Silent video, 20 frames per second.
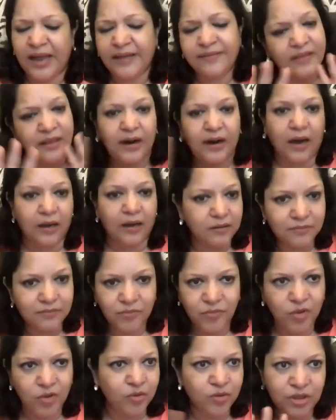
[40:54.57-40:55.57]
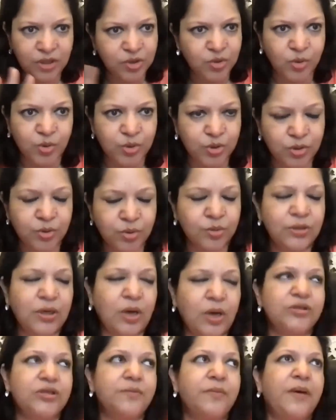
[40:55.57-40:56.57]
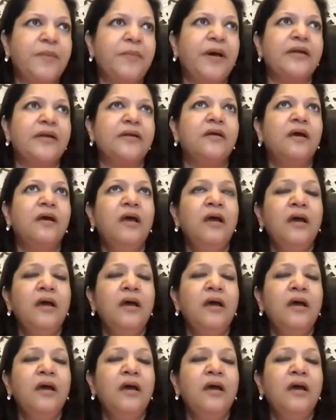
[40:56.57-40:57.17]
And there are, you know, there's no doubt in my mind.